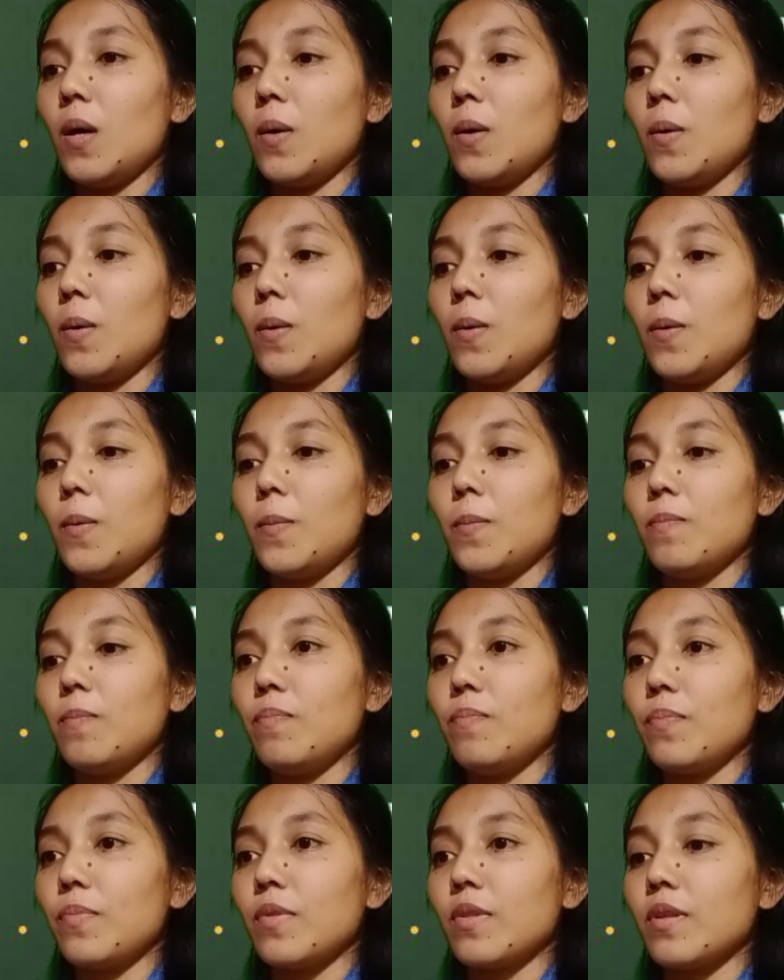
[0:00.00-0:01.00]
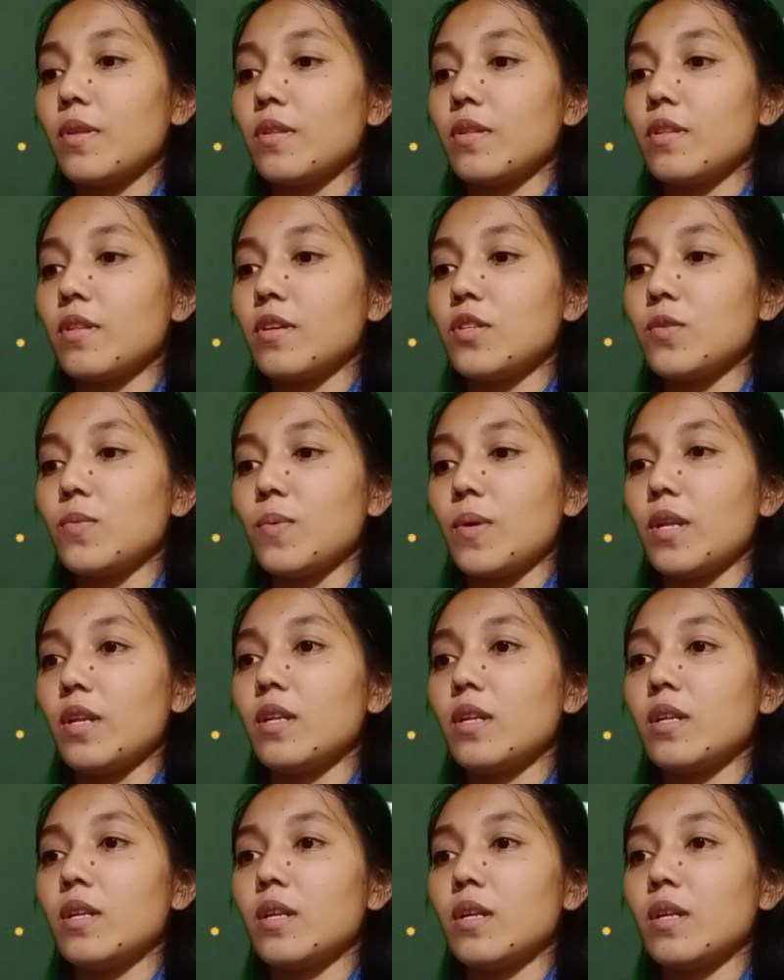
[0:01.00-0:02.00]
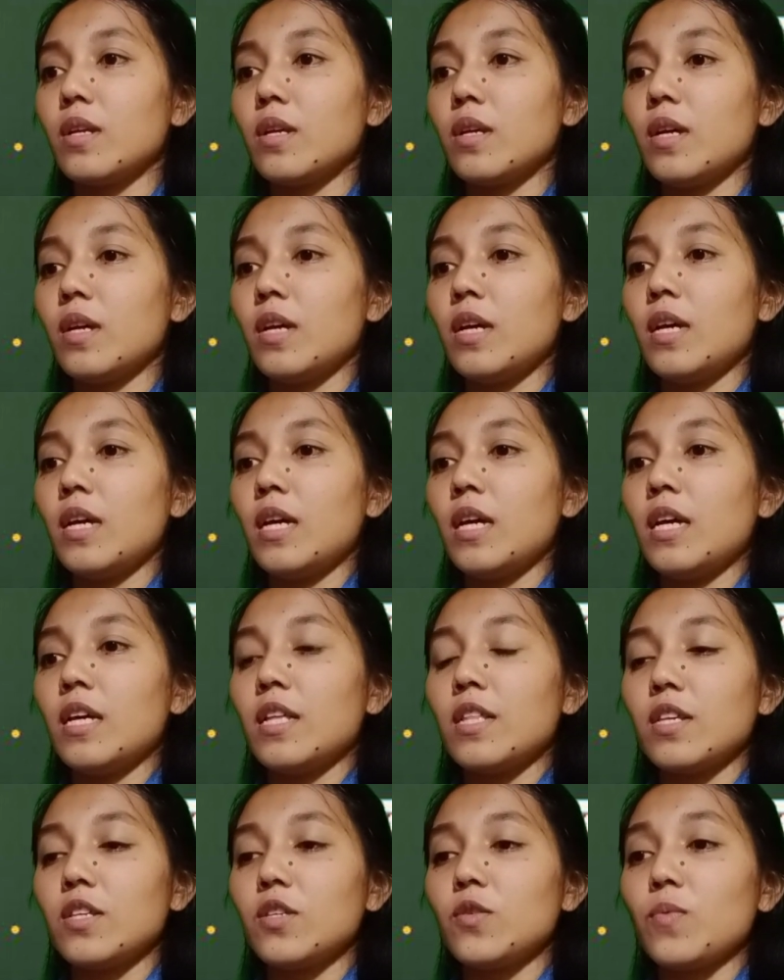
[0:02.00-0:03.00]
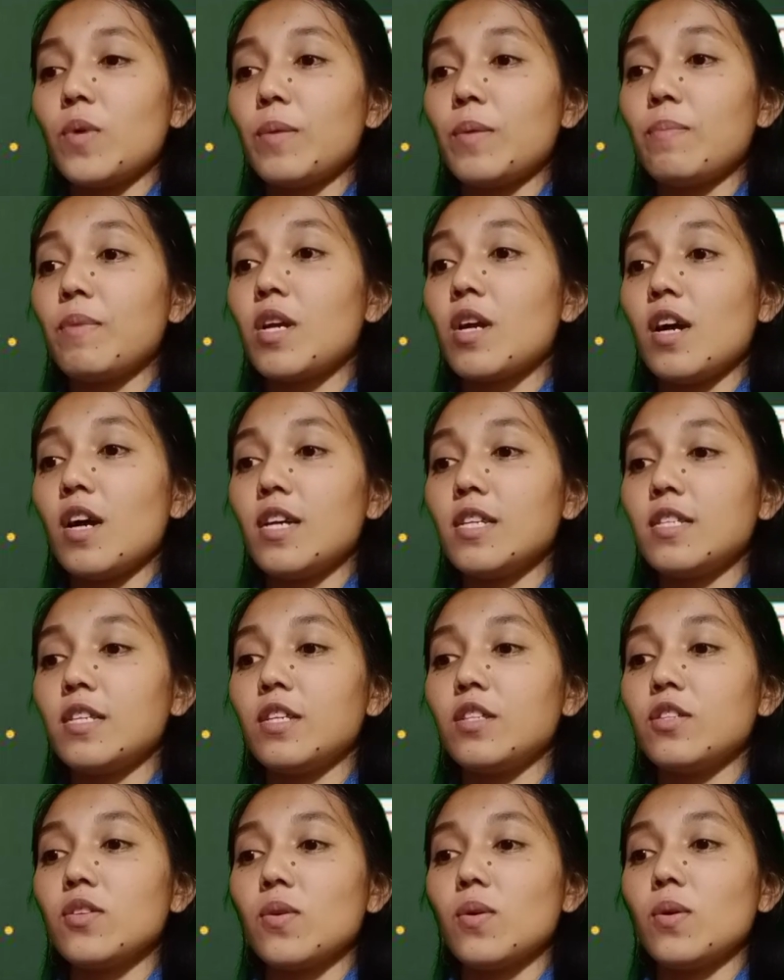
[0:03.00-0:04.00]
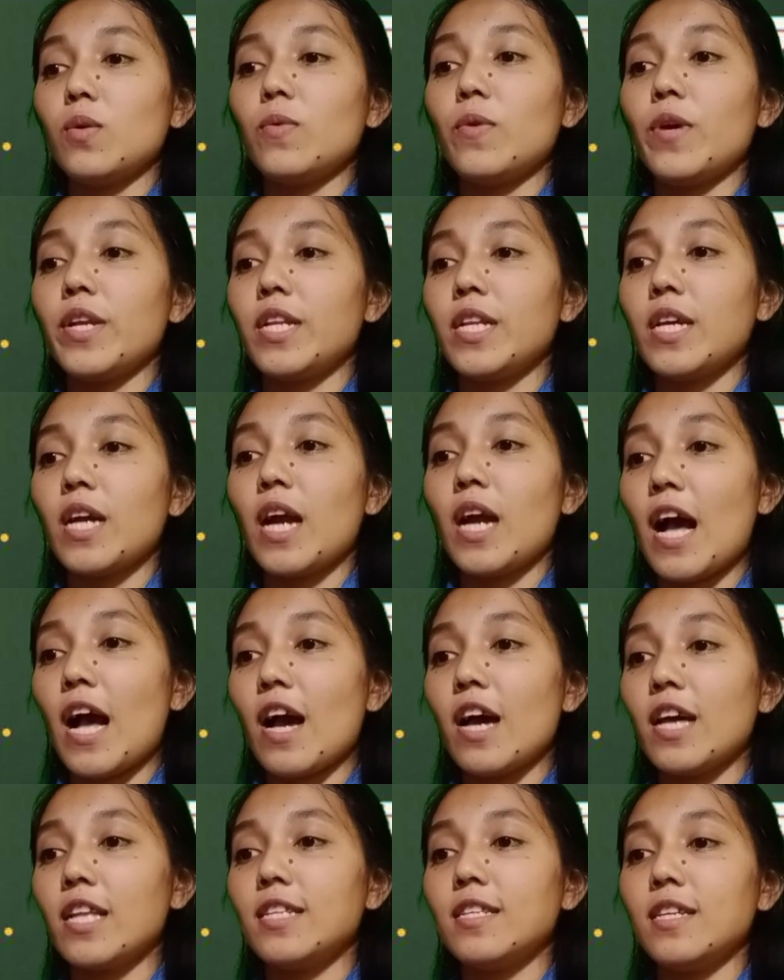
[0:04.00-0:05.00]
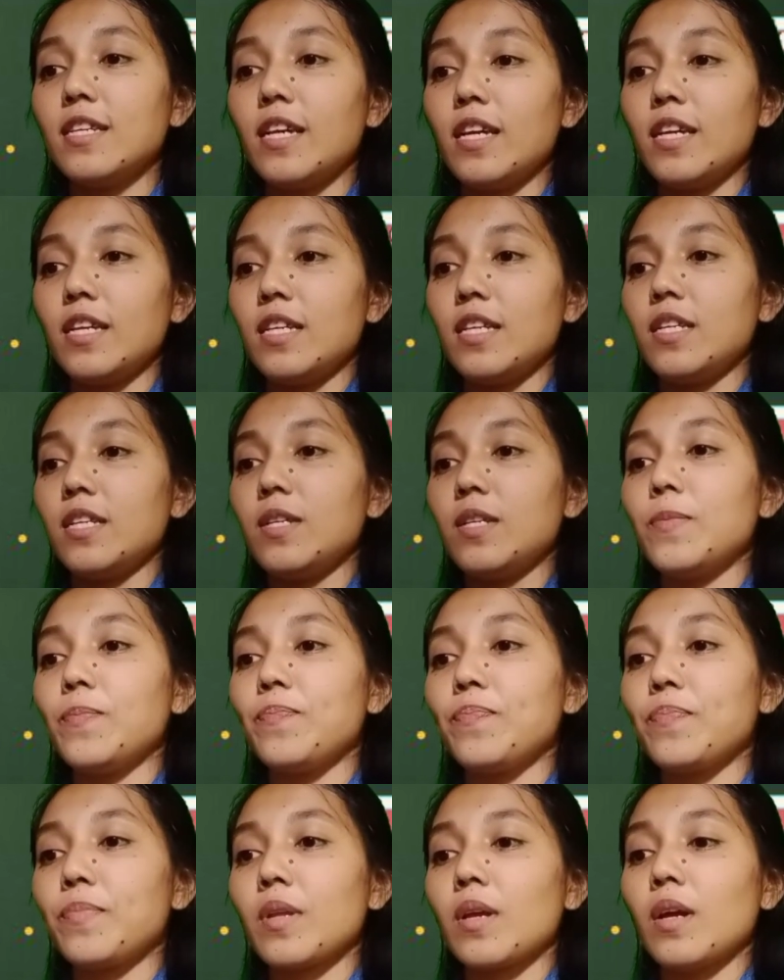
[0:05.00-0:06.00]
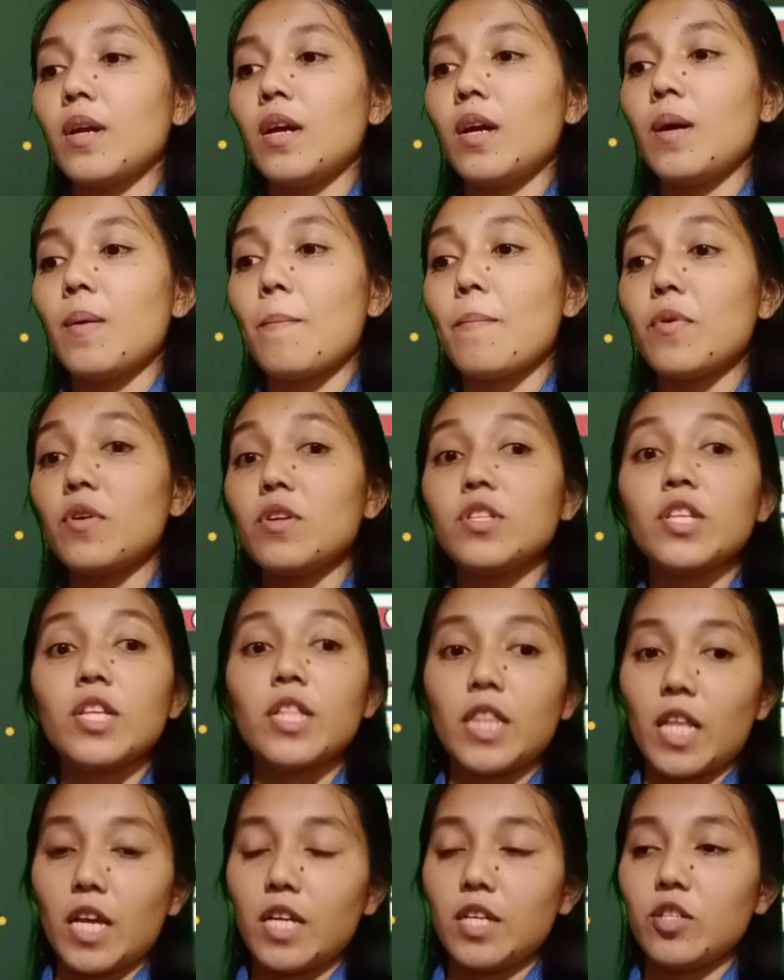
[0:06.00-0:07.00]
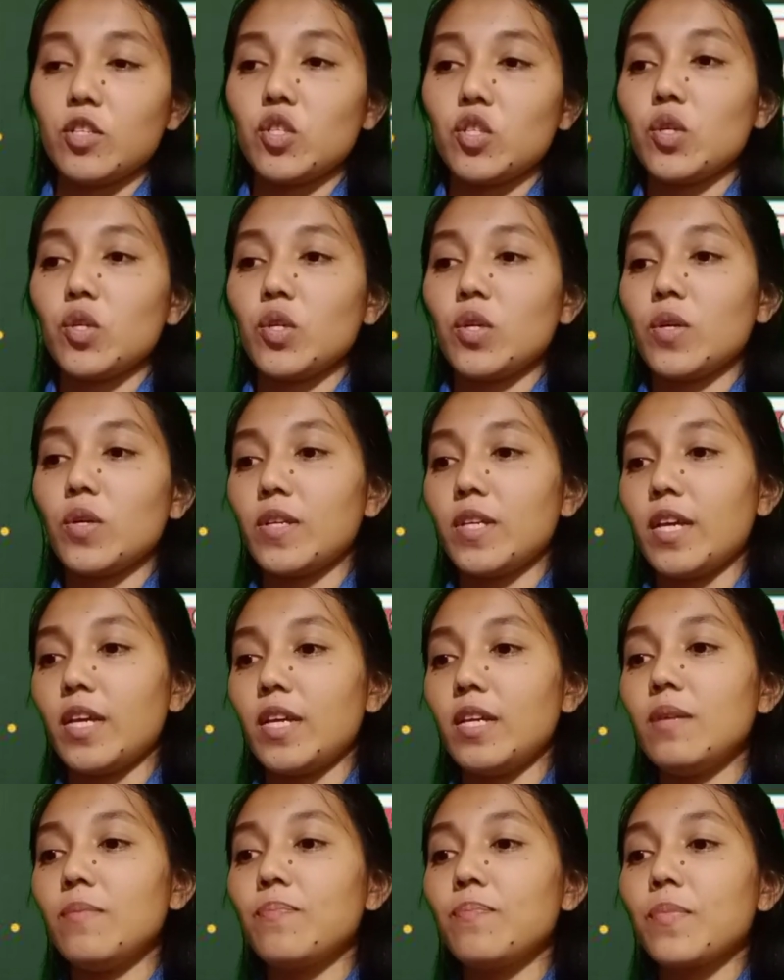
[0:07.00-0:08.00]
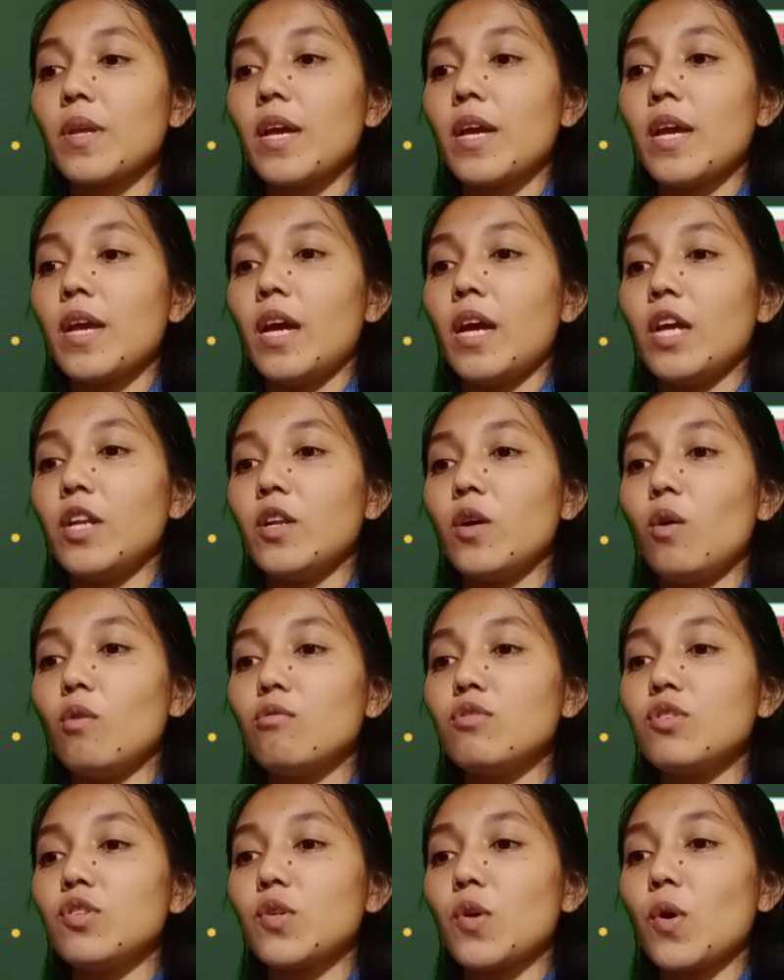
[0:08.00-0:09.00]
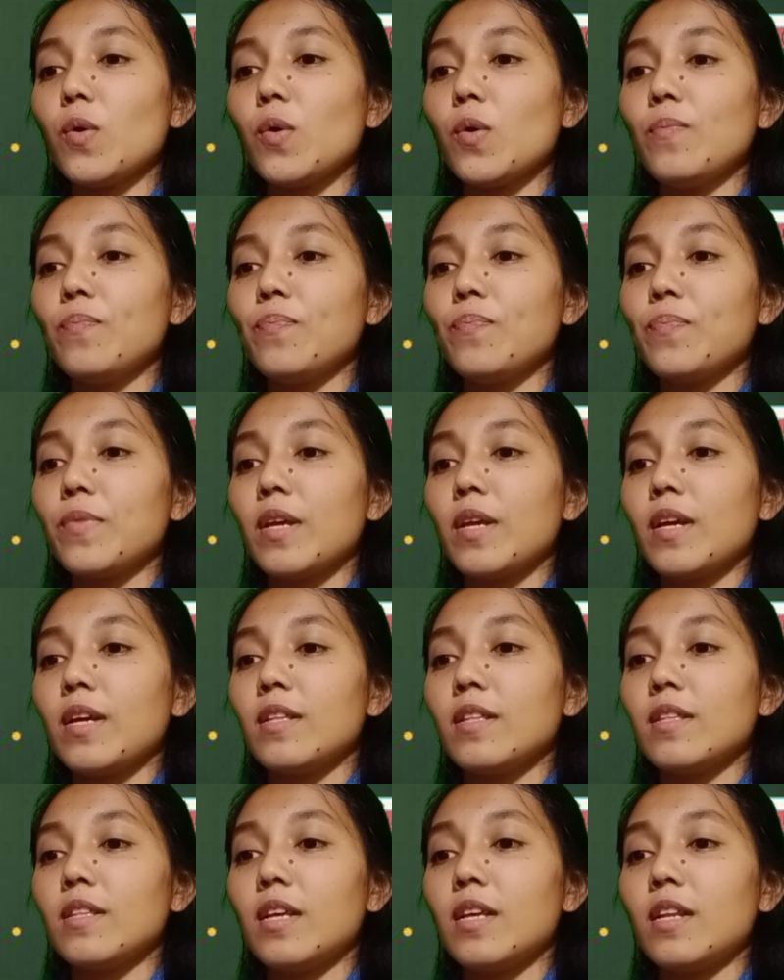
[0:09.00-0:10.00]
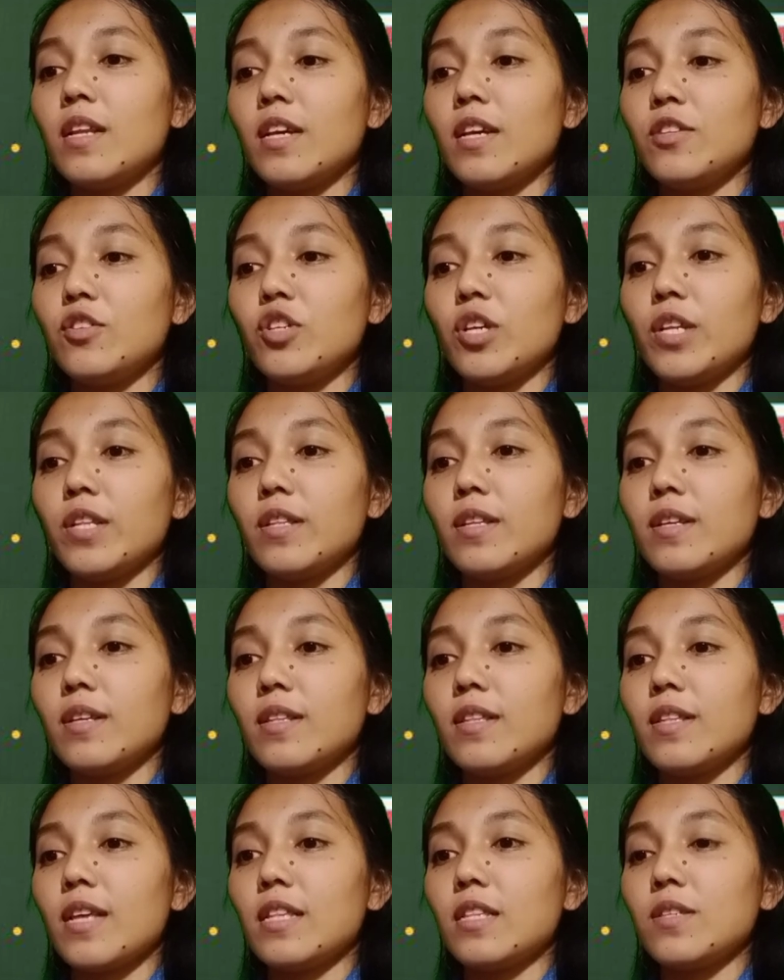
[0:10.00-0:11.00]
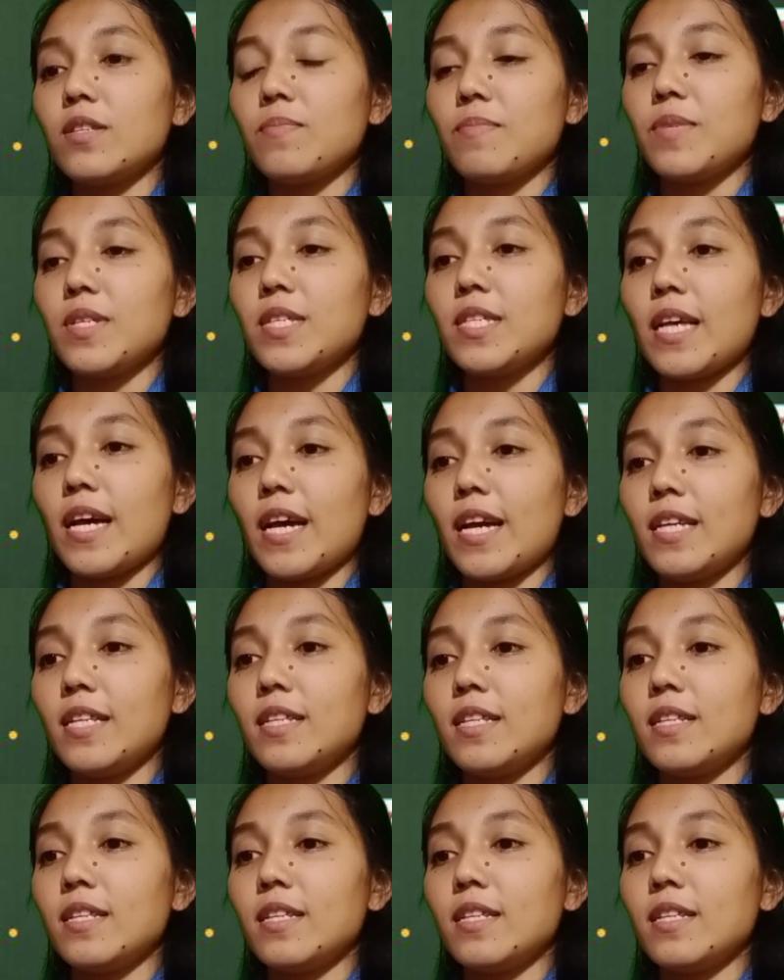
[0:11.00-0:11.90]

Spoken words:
um this one this one because it's already had a percentage. Okay, and also the legend that's beside